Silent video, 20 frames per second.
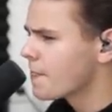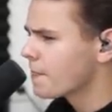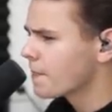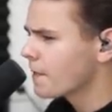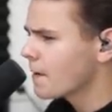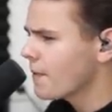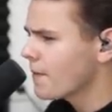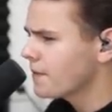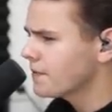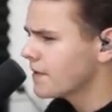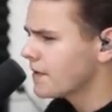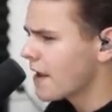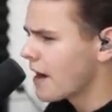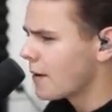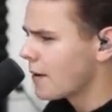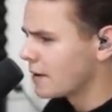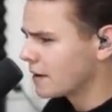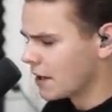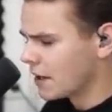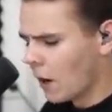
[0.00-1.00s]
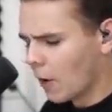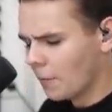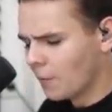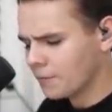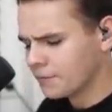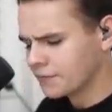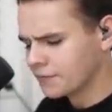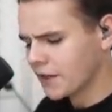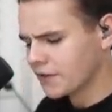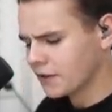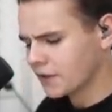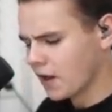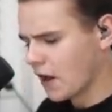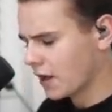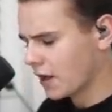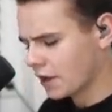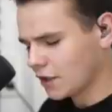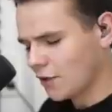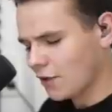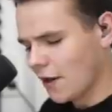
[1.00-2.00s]
Come on, there we go. That's
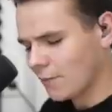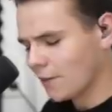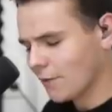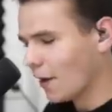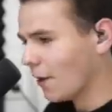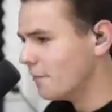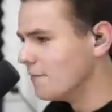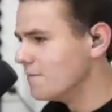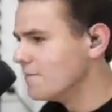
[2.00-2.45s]
gone quite well.